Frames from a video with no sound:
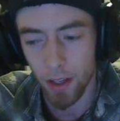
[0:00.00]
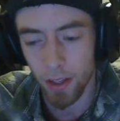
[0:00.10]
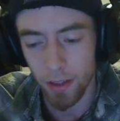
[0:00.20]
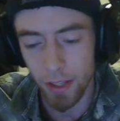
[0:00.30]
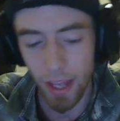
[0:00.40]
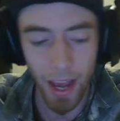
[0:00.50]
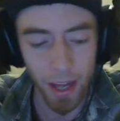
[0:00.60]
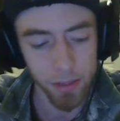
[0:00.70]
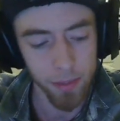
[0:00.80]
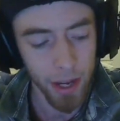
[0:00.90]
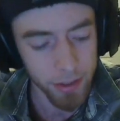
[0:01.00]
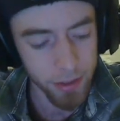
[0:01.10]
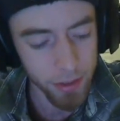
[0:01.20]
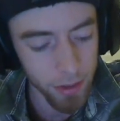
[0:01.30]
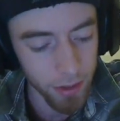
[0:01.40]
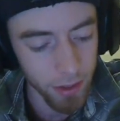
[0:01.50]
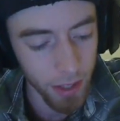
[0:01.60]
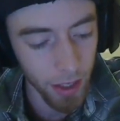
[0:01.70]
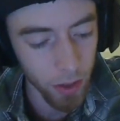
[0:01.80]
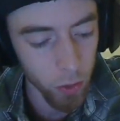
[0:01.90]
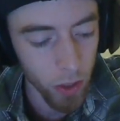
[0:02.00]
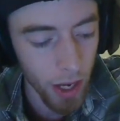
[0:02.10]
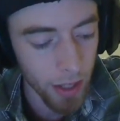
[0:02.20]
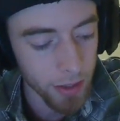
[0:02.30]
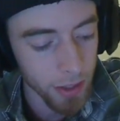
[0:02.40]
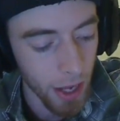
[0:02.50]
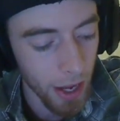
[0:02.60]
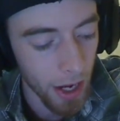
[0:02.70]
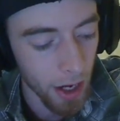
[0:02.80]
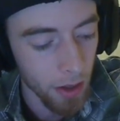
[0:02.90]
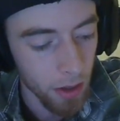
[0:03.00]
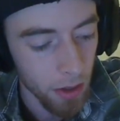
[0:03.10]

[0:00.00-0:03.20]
the aspects that create a